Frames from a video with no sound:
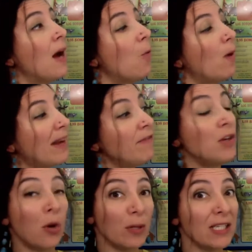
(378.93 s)
What I've
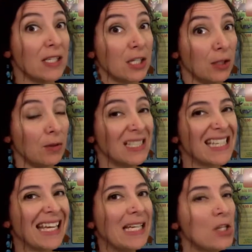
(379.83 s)
noticed too is
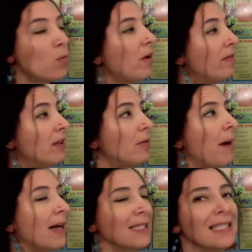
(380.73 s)
that each one of their
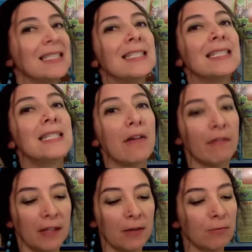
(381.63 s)
boxes is
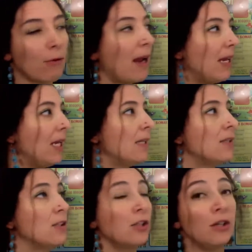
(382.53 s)
definitely ready
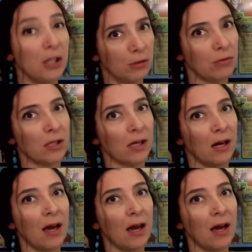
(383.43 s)
to use.